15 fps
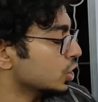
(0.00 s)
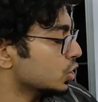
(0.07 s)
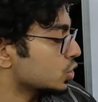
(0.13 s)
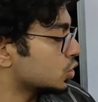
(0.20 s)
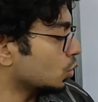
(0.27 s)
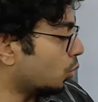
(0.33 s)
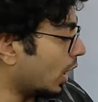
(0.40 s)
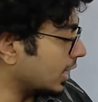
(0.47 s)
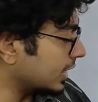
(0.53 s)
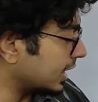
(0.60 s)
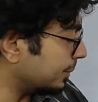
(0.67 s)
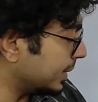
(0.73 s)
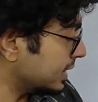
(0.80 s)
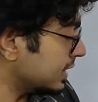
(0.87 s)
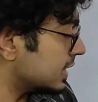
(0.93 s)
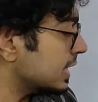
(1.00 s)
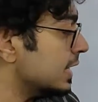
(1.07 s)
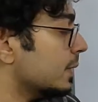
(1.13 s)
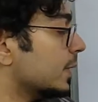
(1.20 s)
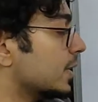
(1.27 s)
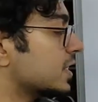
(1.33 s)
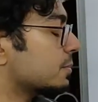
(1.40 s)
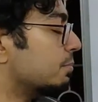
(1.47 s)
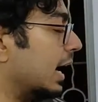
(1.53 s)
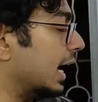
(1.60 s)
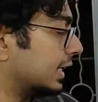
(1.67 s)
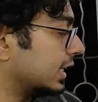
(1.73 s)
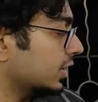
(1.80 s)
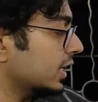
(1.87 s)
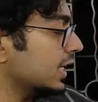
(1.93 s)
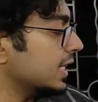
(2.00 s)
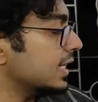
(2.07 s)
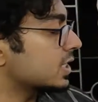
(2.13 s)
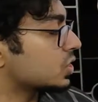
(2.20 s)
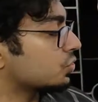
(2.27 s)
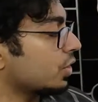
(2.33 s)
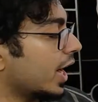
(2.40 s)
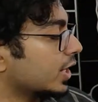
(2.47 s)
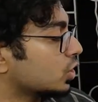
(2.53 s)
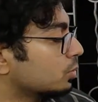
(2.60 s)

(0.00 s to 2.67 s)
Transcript: So what happens, this battery is trying